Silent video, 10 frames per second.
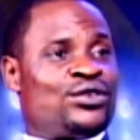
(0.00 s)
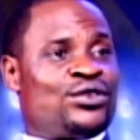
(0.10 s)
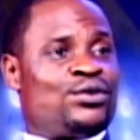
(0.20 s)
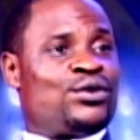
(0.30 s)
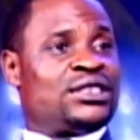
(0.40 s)

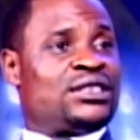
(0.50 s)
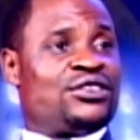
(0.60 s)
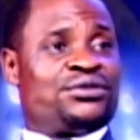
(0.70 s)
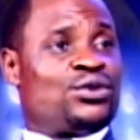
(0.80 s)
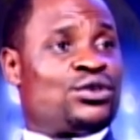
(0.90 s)
Nobody
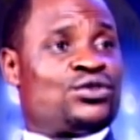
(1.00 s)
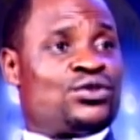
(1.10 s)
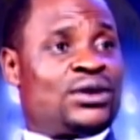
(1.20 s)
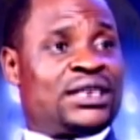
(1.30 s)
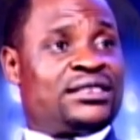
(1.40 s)
tells me what to
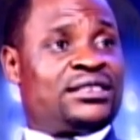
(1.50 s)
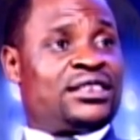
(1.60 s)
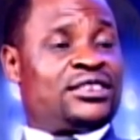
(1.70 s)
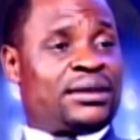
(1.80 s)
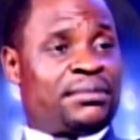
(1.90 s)
do at this
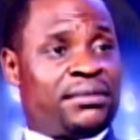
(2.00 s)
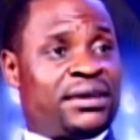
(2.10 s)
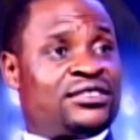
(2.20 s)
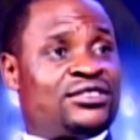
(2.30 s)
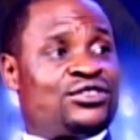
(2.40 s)
age. I make my
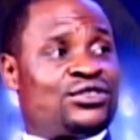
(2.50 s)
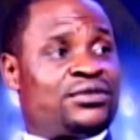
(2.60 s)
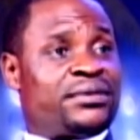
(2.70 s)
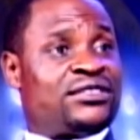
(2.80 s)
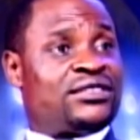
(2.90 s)

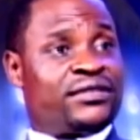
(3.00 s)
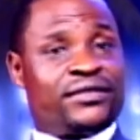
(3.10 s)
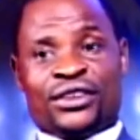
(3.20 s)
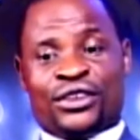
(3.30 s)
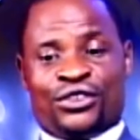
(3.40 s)
decisions myself.
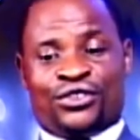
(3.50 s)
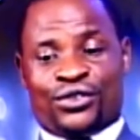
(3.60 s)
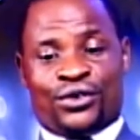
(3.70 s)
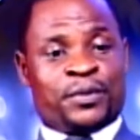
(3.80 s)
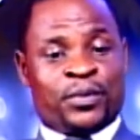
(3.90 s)

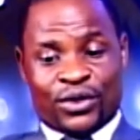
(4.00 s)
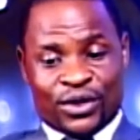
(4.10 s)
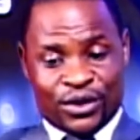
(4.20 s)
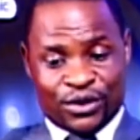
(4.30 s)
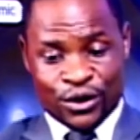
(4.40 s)
So
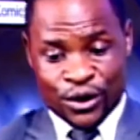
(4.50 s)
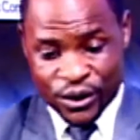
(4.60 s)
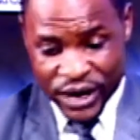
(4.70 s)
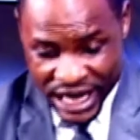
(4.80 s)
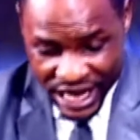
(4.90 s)

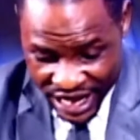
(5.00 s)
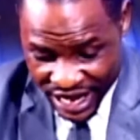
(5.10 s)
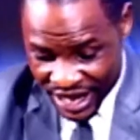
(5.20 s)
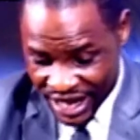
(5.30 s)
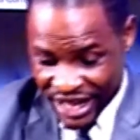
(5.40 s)
whether
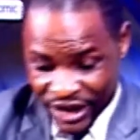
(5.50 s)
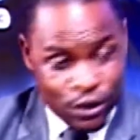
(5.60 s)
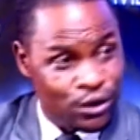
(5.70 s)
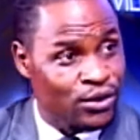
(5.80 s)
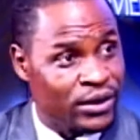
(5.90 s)
I'm
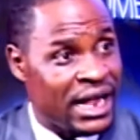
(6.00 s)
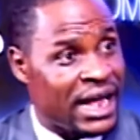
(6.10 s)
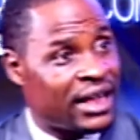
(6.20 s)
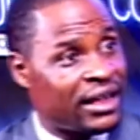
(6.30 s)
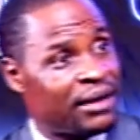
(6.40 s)
close
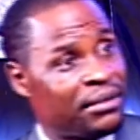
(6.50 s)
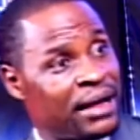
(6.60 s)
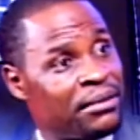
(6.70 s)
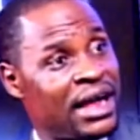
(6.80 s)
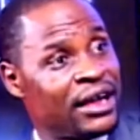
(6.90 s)

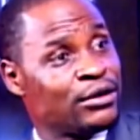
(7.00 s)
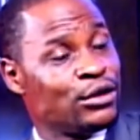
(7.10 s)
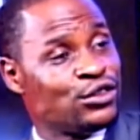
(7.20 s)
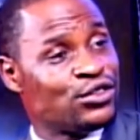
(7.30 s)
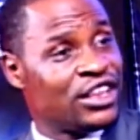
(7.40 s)

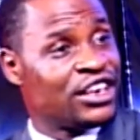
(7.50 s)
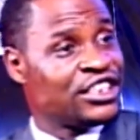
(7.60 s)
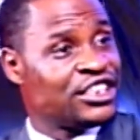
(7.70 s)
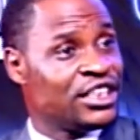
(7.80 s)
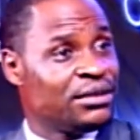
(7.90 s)
to the regime